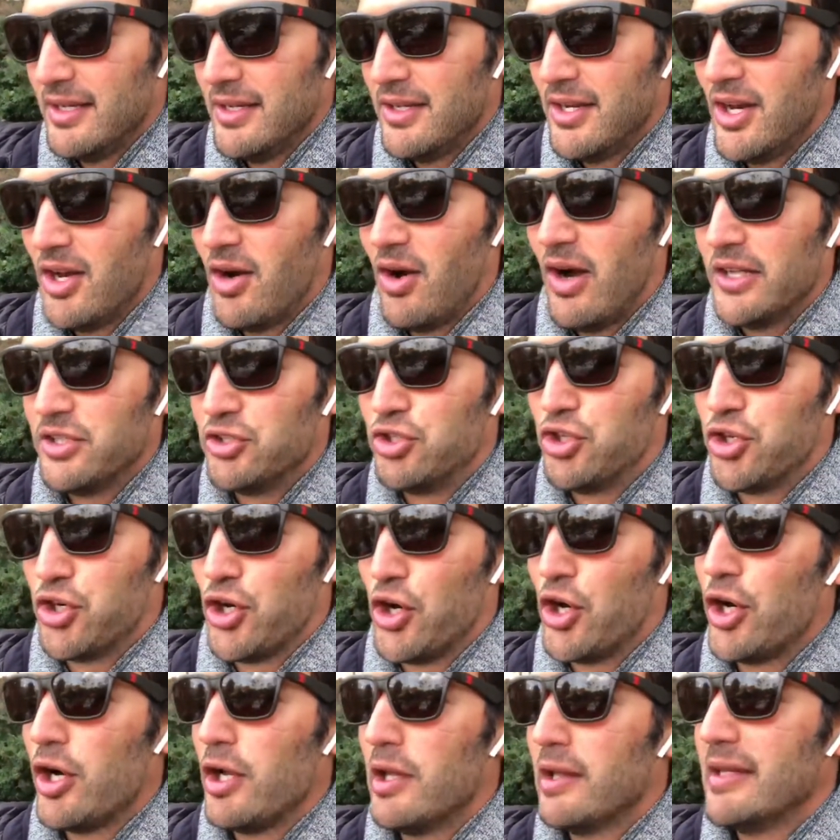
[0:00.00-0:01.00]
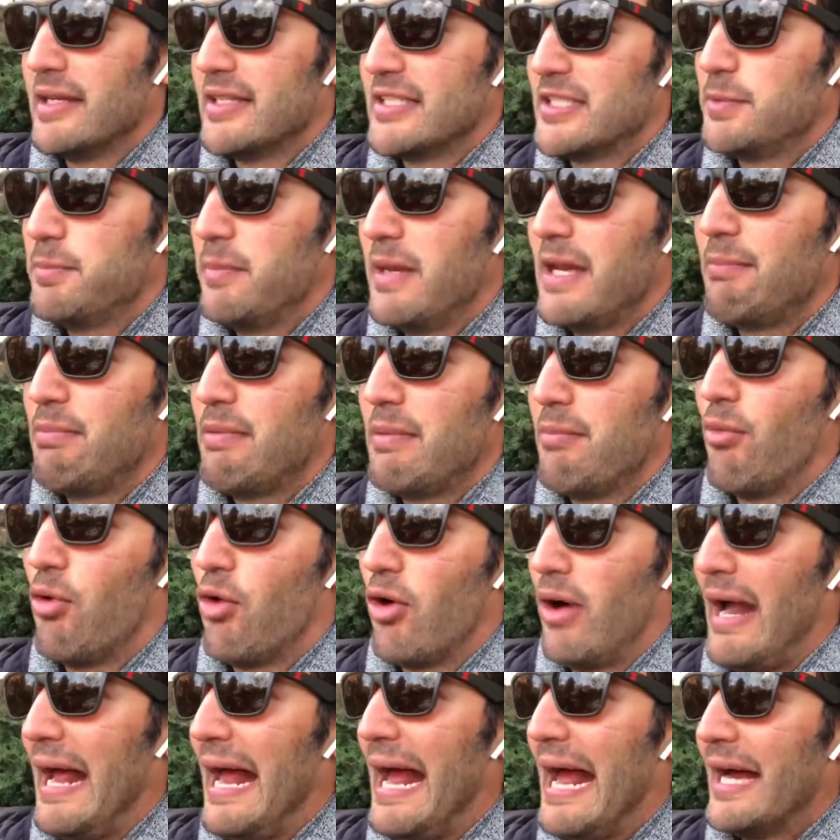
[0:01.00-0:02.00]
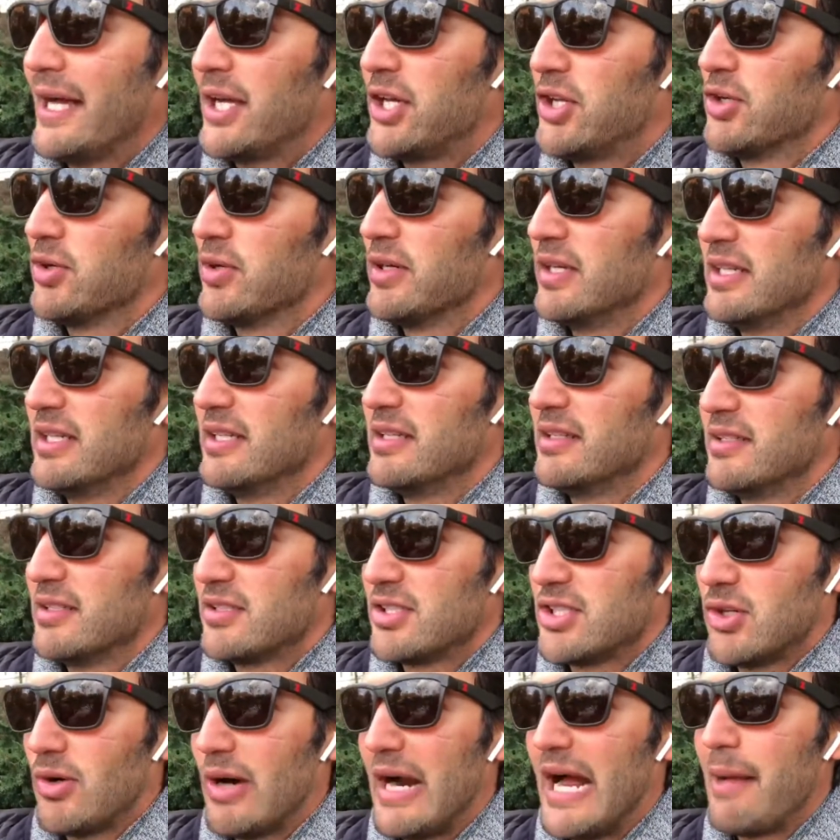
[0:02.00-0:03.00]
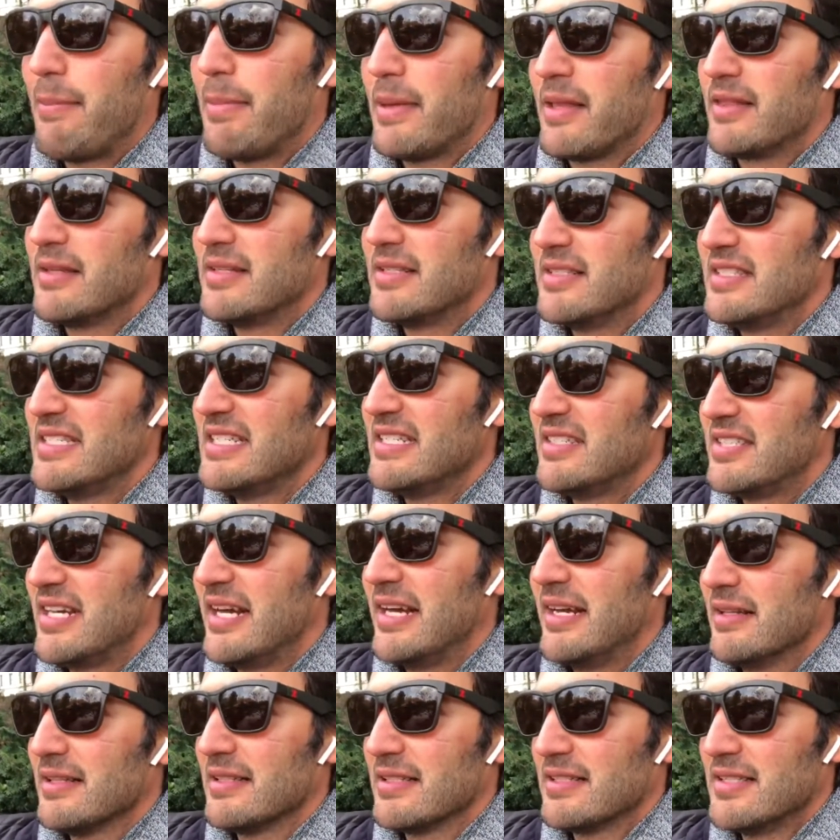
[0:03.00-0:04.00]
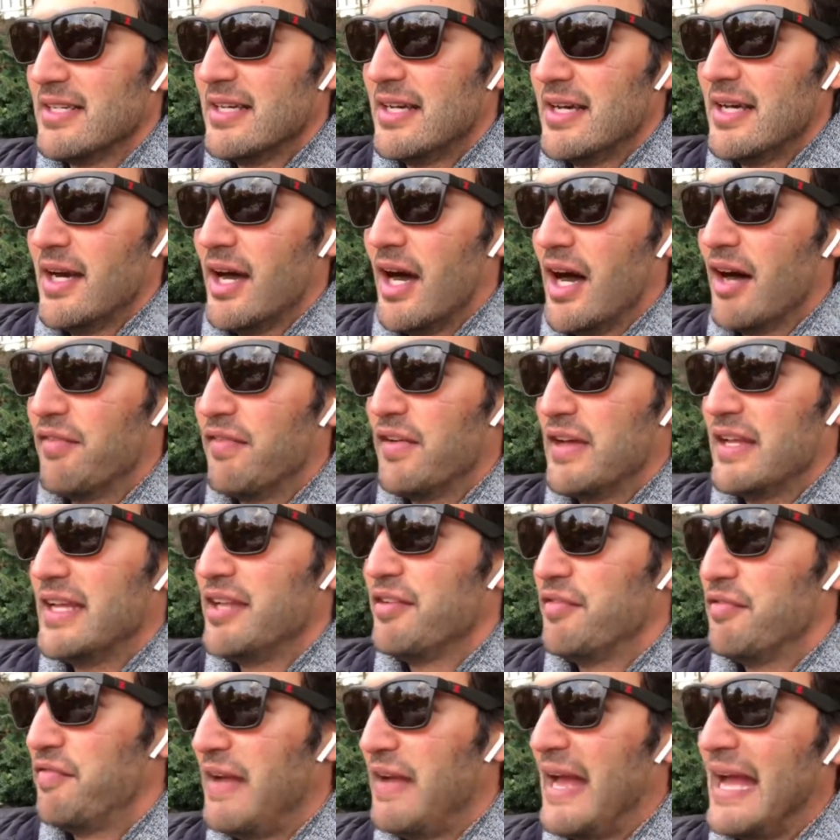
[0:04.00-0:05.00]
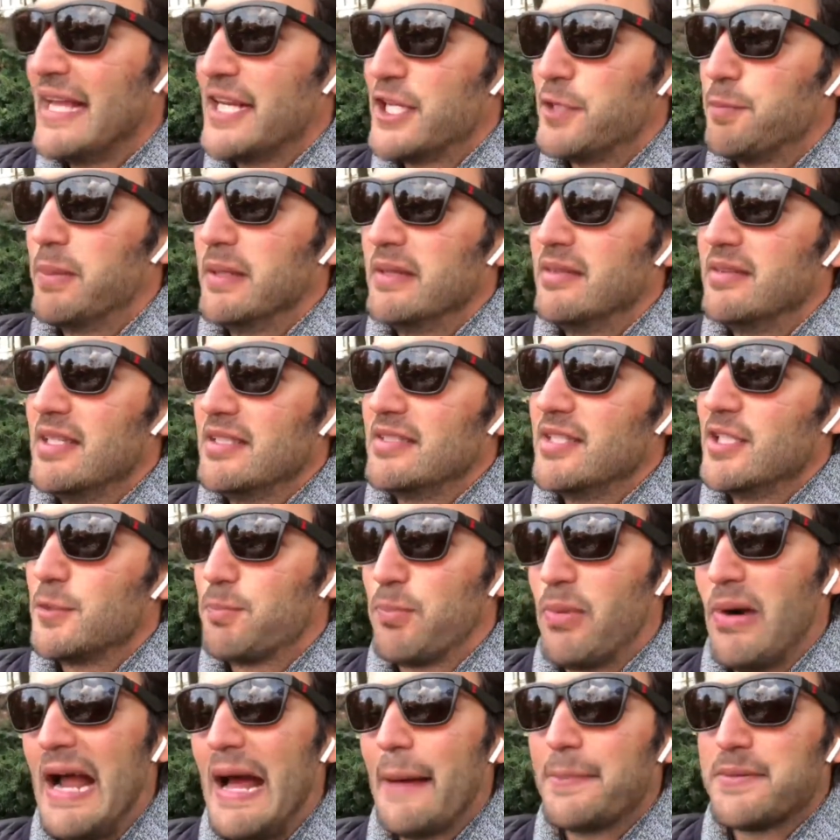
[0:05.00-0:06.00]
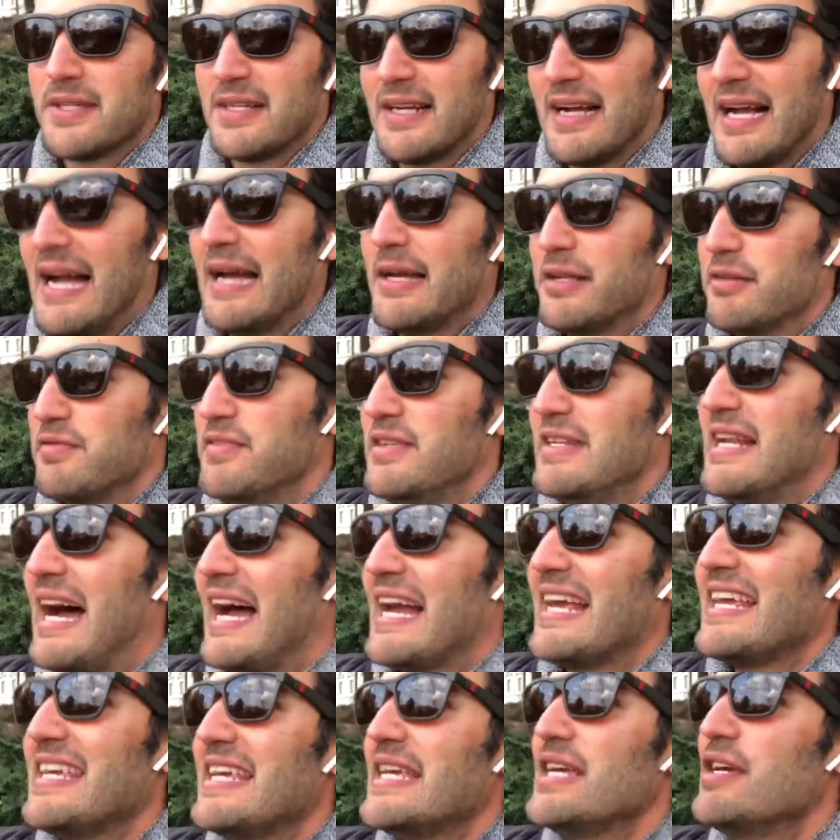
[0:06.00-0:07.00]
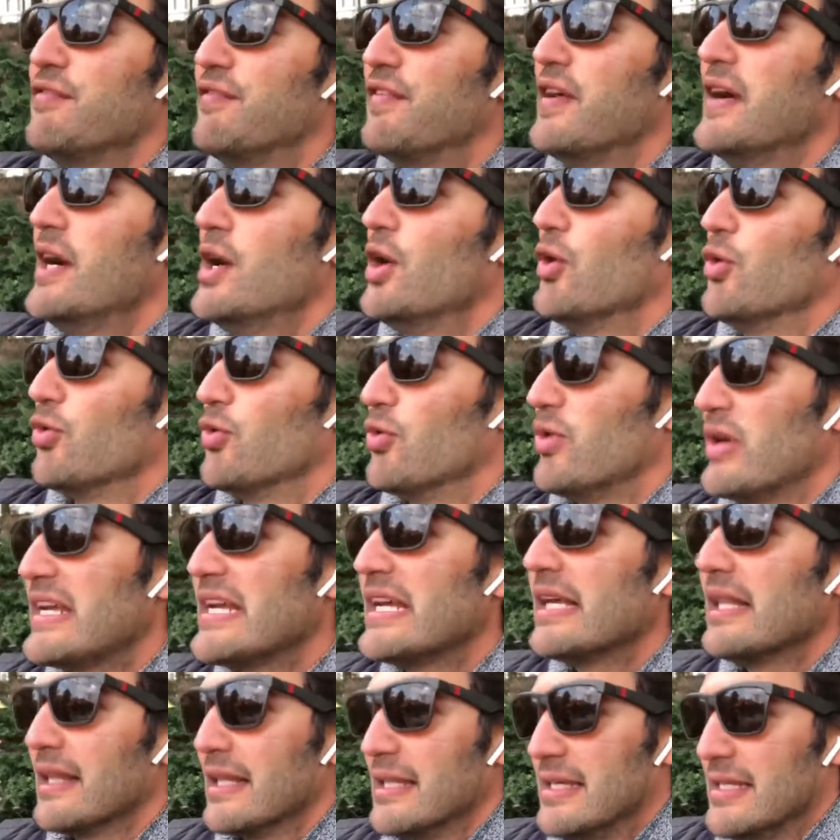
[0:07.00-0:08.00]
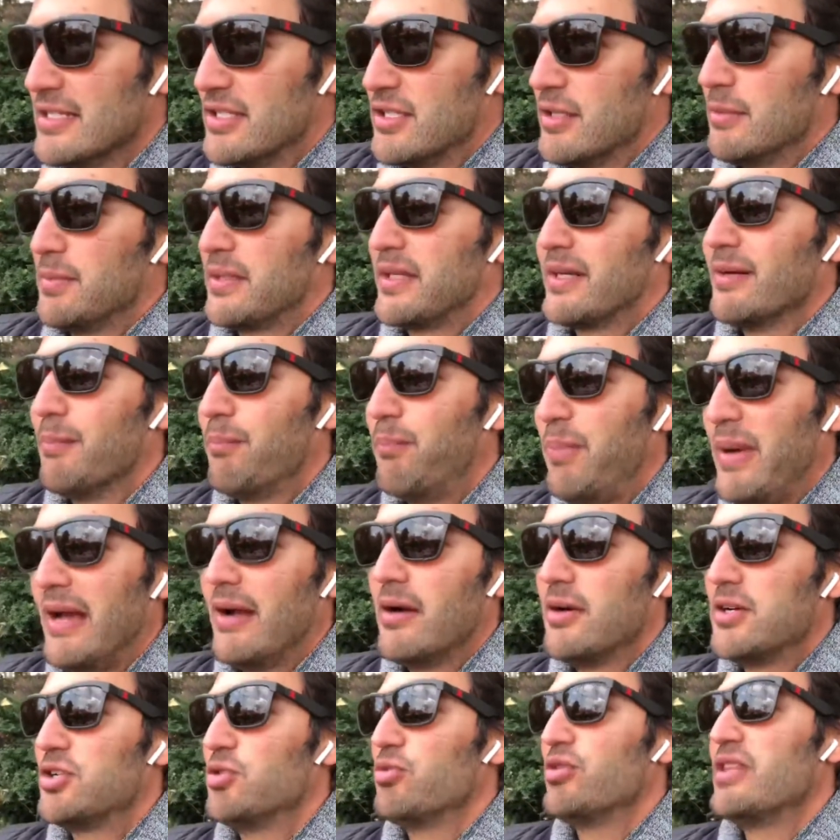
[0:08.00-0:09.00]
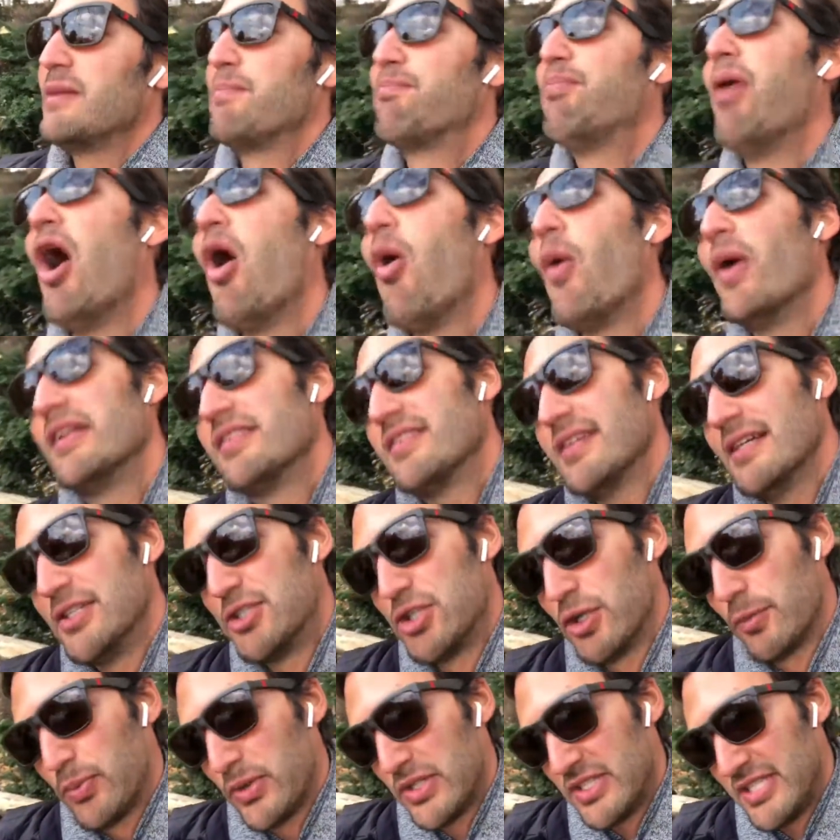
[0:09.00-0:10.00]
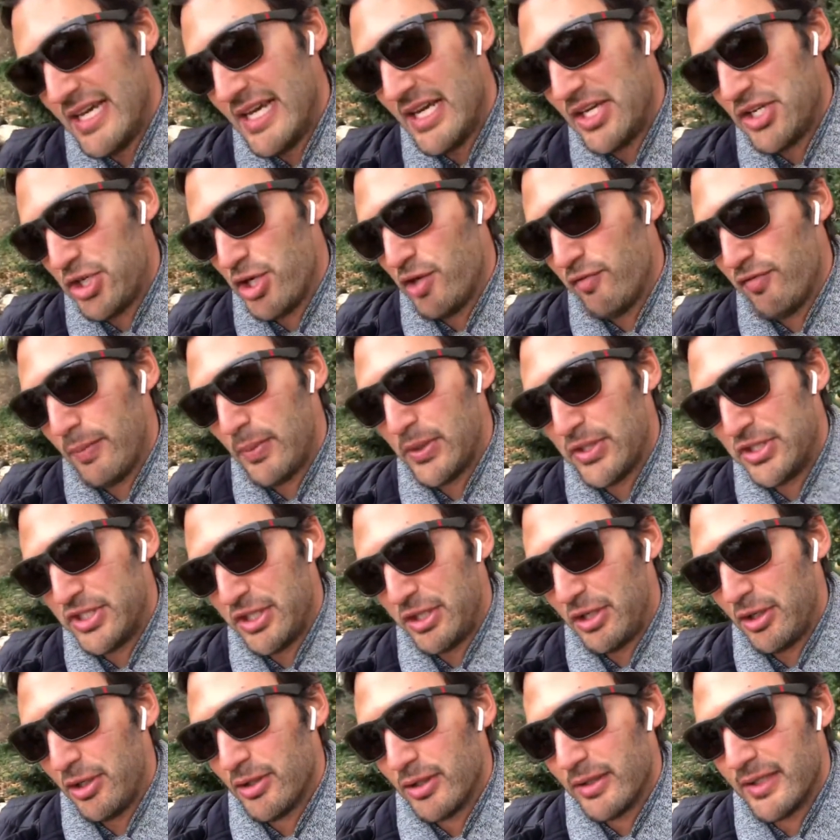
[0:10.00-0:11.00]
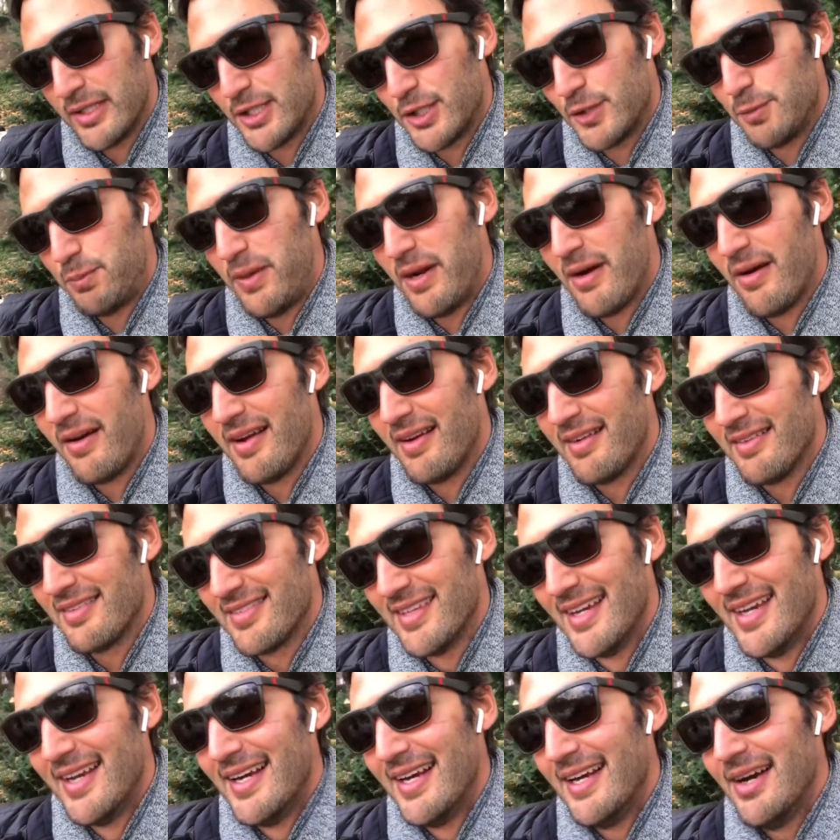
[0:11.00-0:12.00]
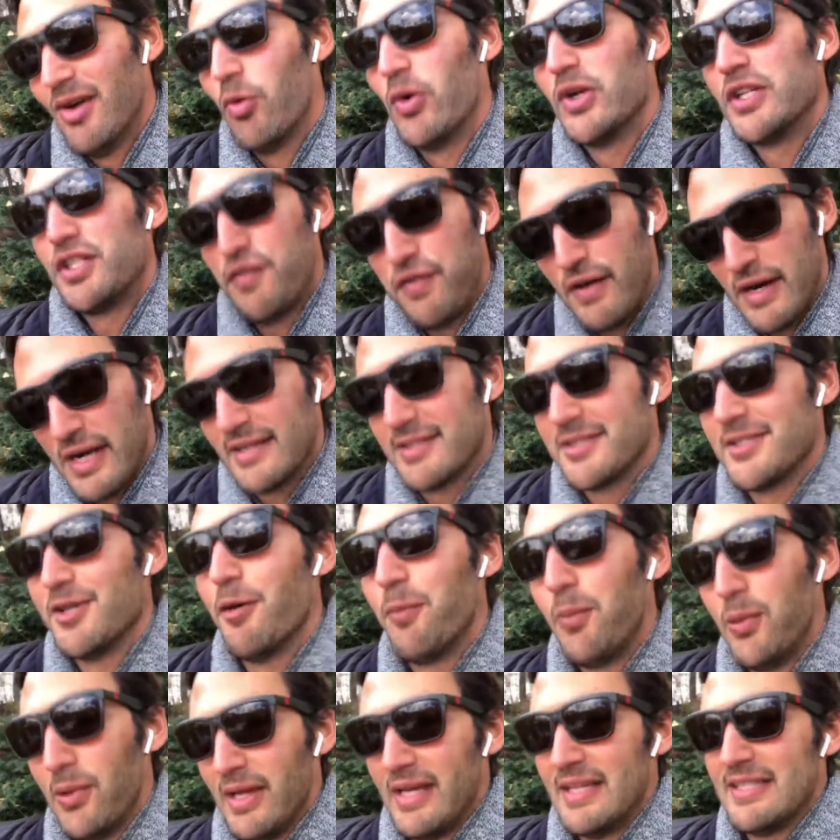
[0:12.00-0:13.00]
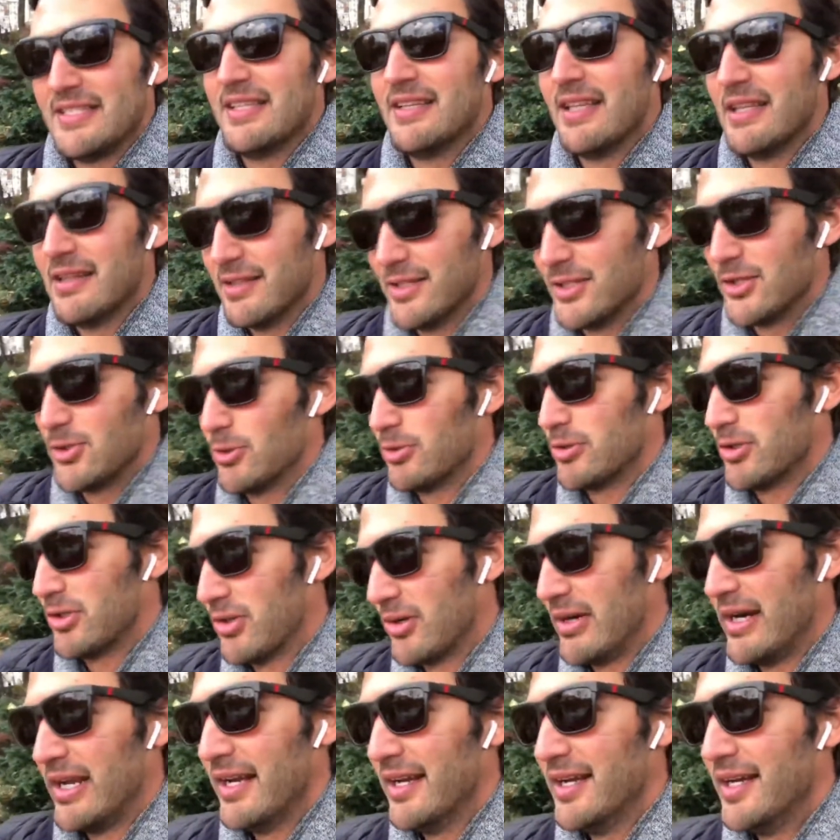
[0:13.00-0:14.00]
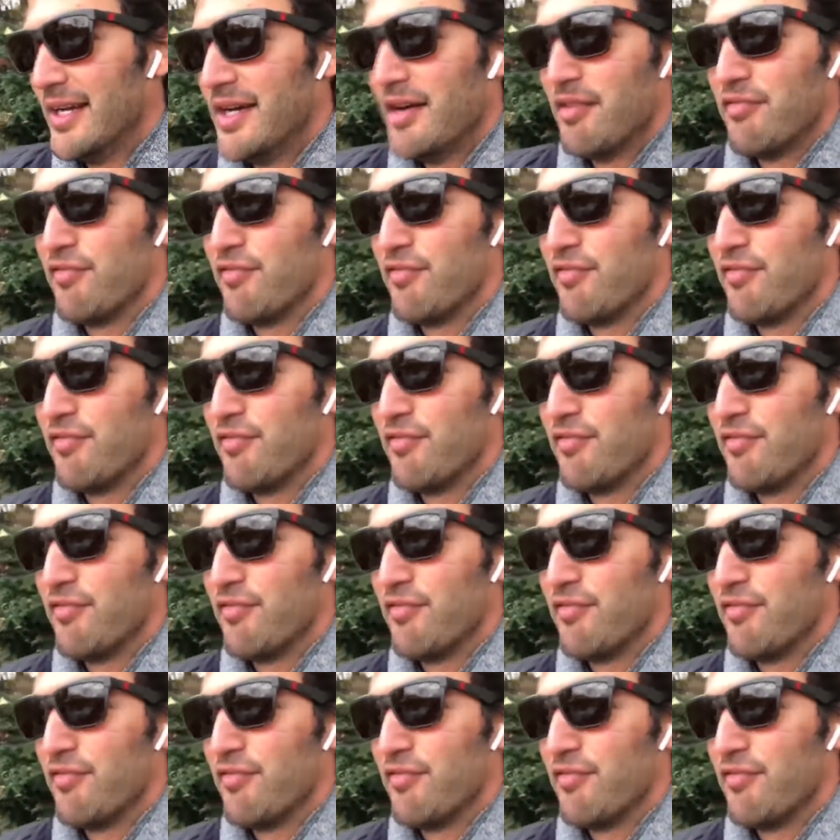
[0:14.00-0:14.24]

You know, a journalist may be more accurate in describing the details of an event, but this is perhaps a kind of naive realism compared to the poet's interpretation of a particular experience, which finds no place in the literal grid.